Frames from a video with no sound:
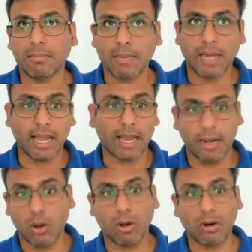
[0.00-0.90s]
I had
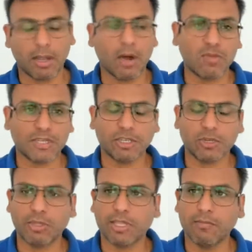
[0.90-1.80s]
a long
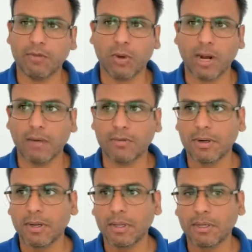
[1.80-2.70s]
conversation with him for 1
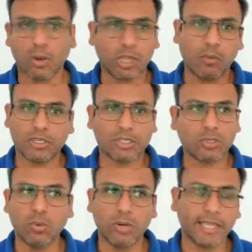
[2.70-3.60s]
hour talking about
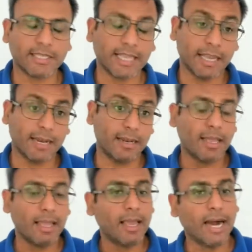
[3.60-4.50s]
school days. And then
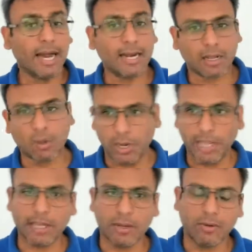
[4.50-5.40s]
I had a
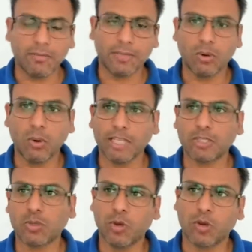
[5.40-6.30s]
colleague, who I
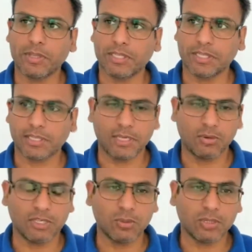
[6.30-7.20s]
used to work with in Success
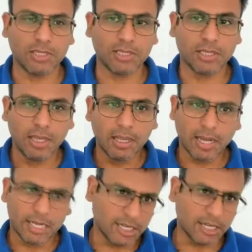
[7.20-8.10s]
Resources.
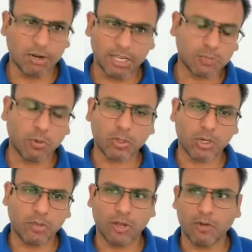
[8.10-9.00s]
I just literally spoke
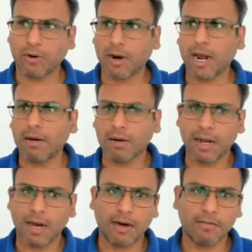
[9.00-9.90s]
to him, for an hour
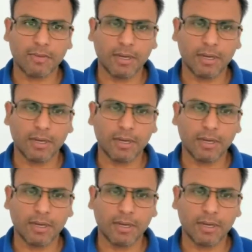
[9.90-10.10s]
and a half,